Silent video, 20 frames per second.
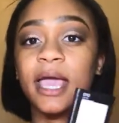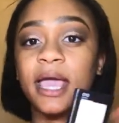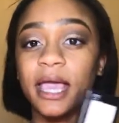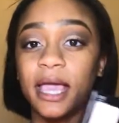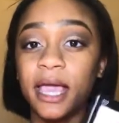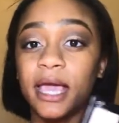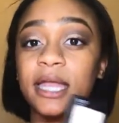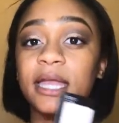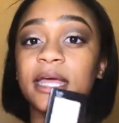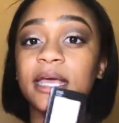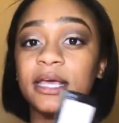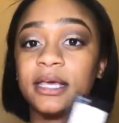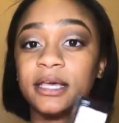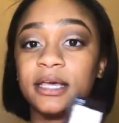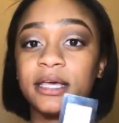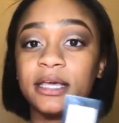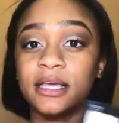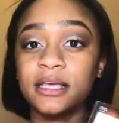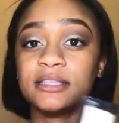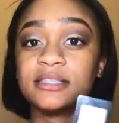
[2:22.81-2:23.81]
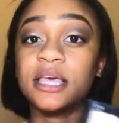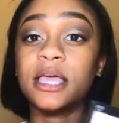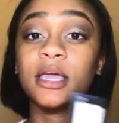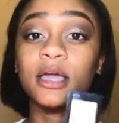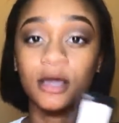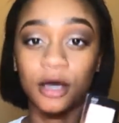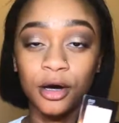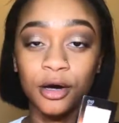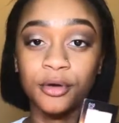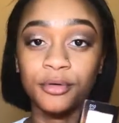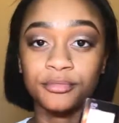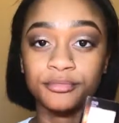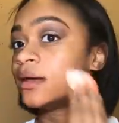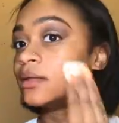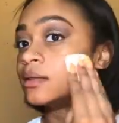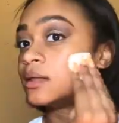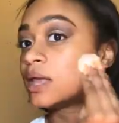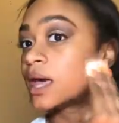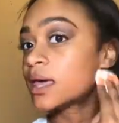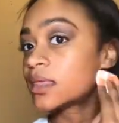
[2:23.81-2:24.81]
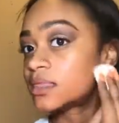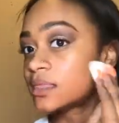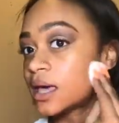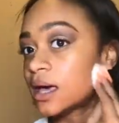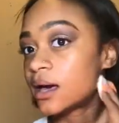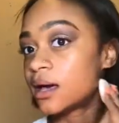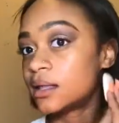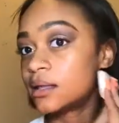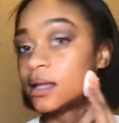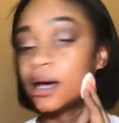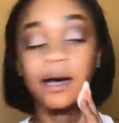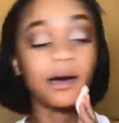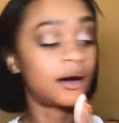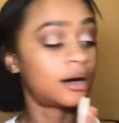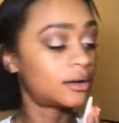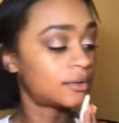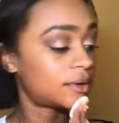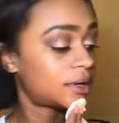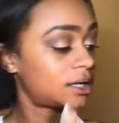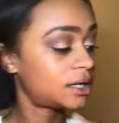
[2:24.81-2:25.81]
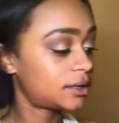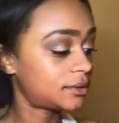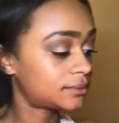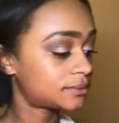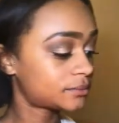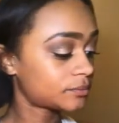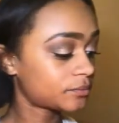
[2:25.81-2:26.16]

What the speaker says: and it is a go. I like that a lot already.